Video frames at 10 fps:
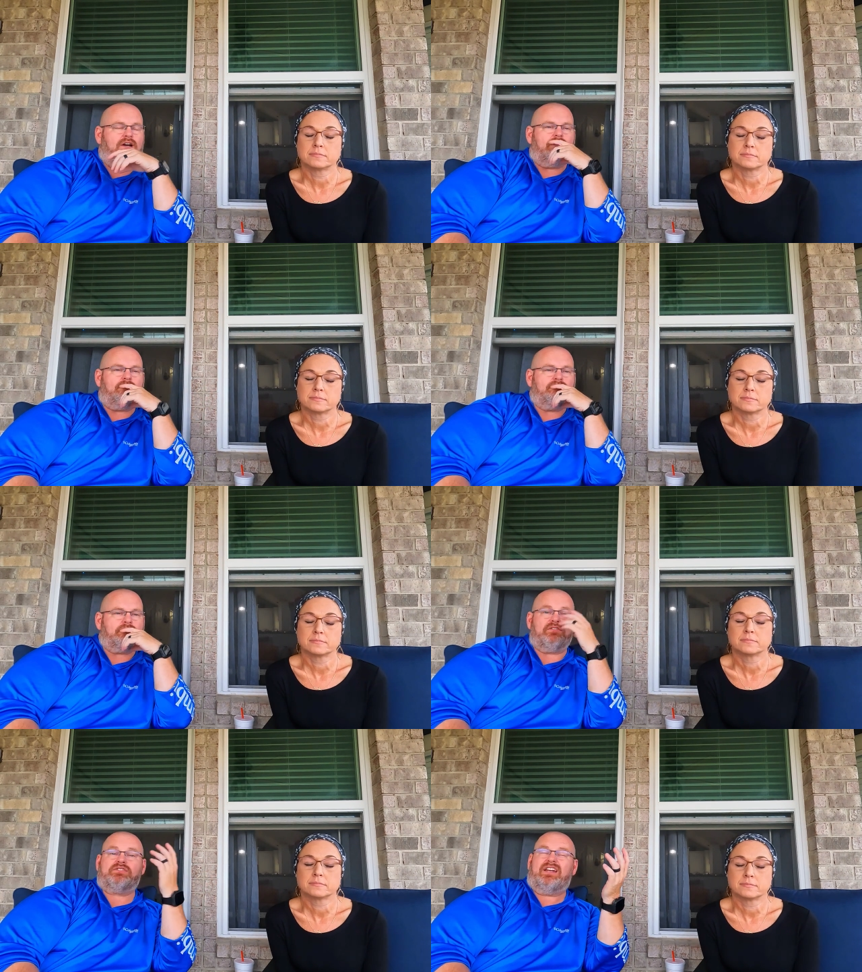Speaker 1: um,
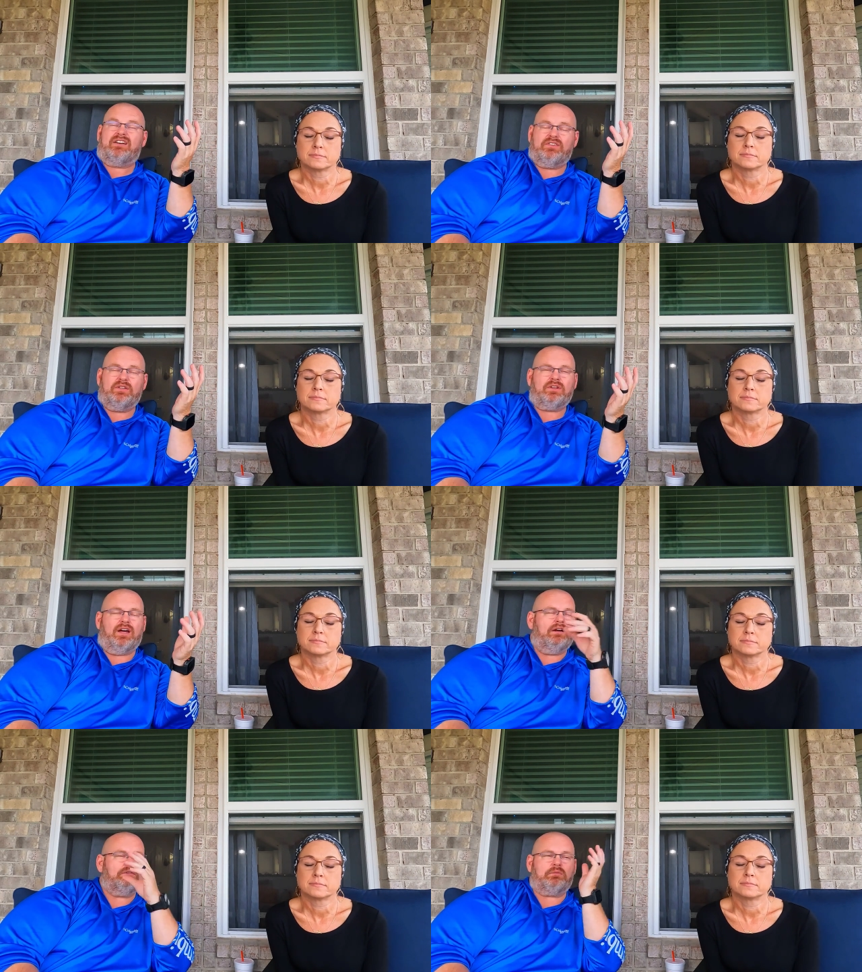I've said it a few
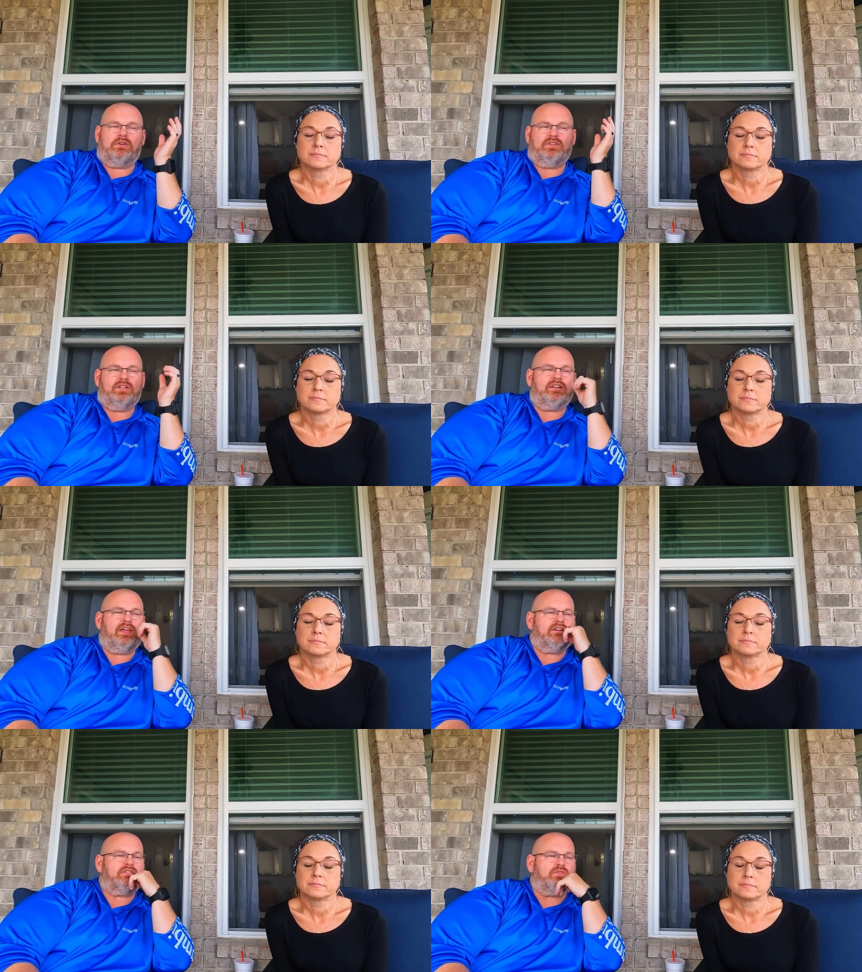times, but if you didn't
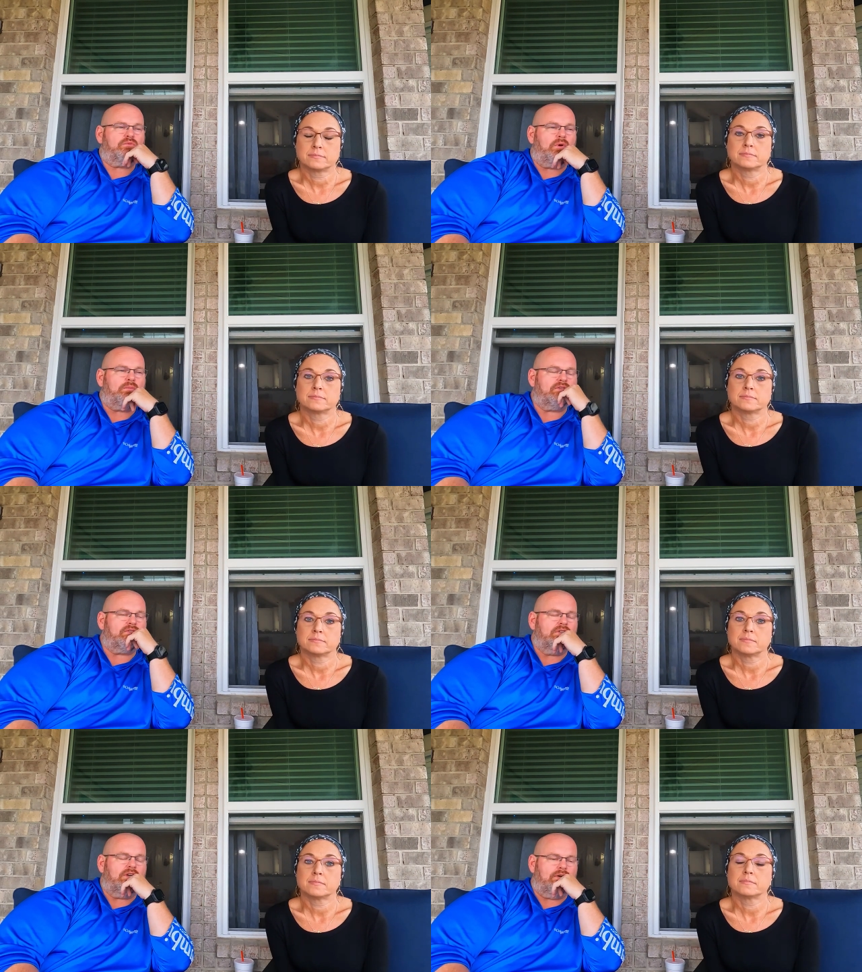catch those
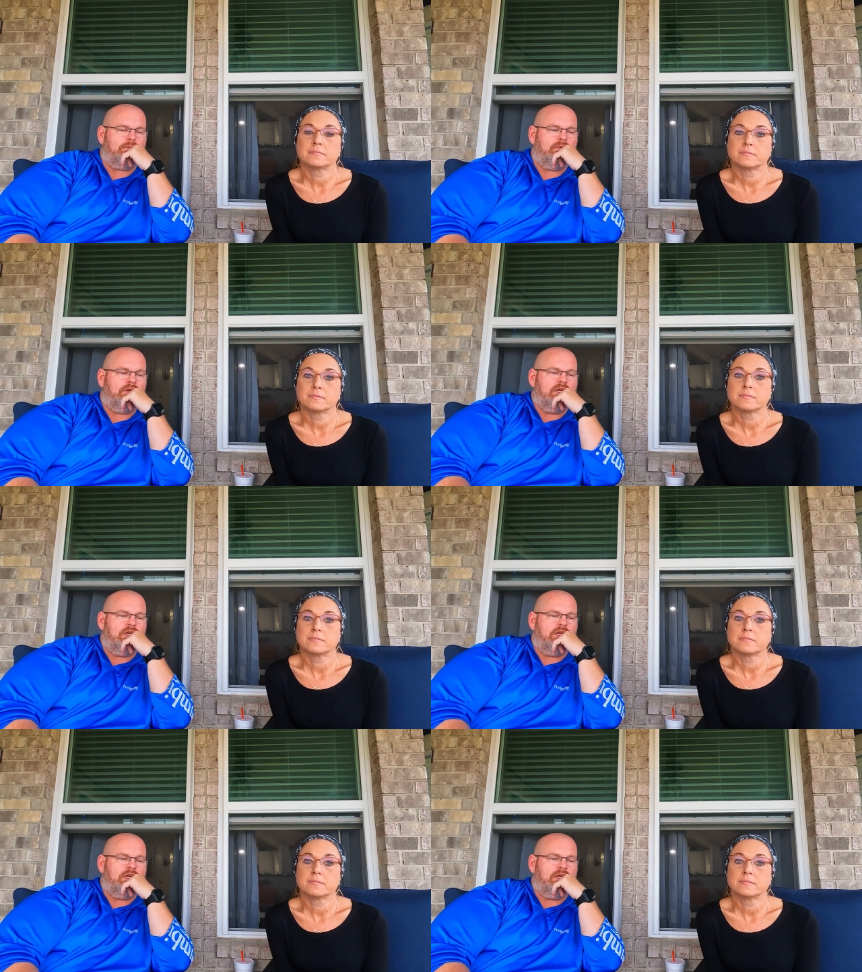moments, um,